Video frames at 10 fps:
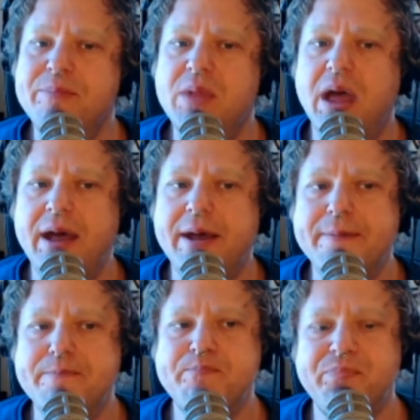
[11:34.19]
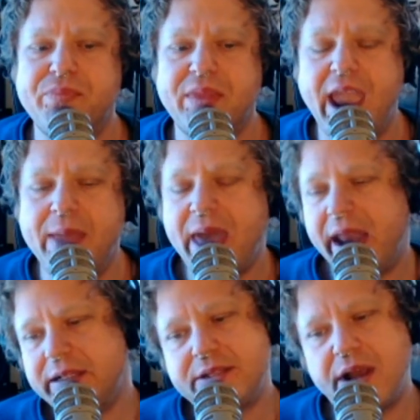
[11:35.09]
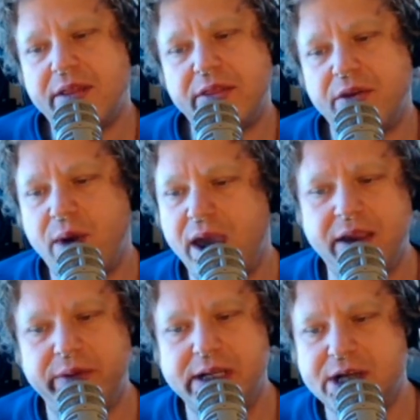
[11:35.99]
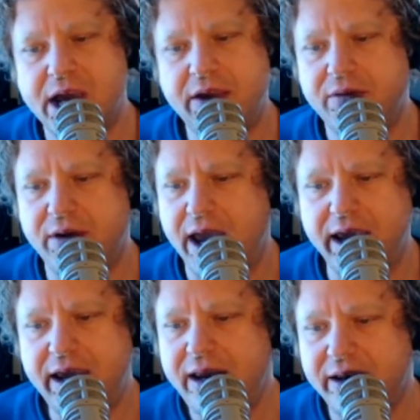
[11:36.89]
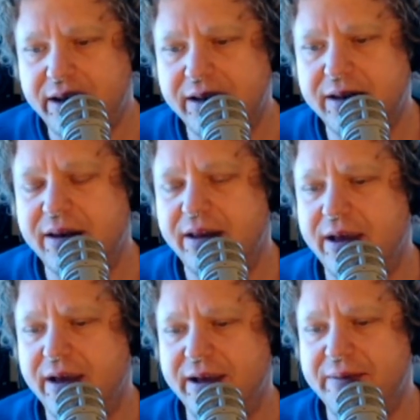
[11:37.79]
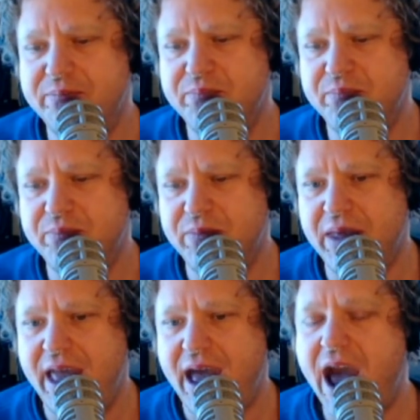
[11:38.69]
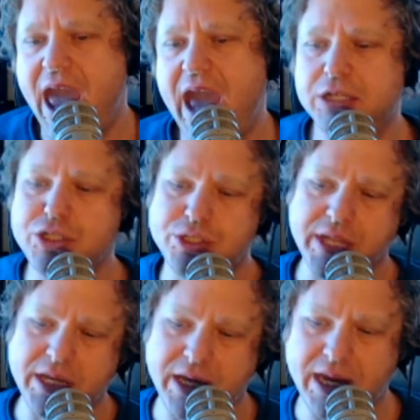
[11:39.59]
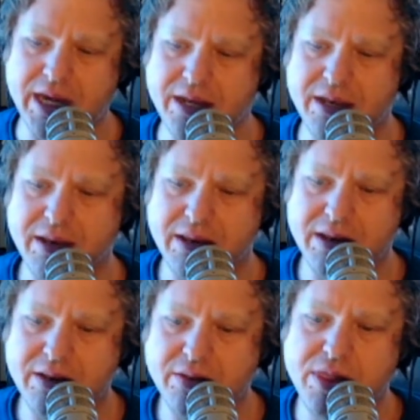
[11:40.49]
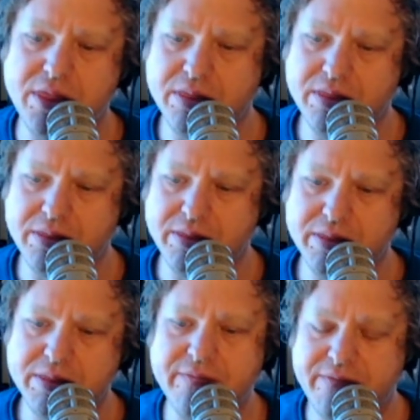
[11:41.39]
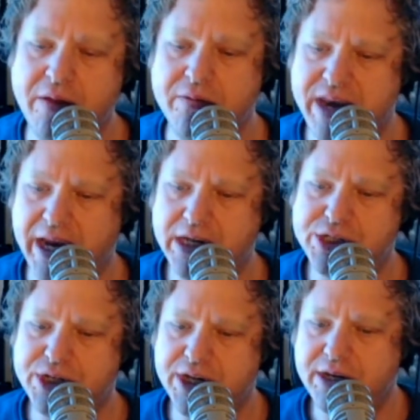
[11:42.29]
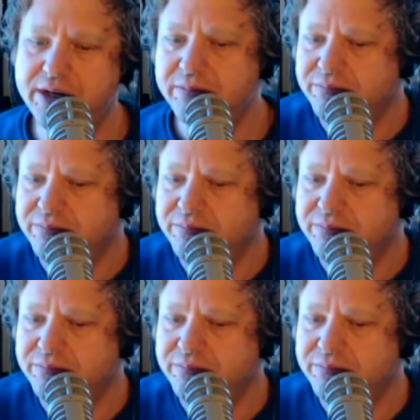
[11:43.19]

And that is not the way in which I create. I actually need the foundation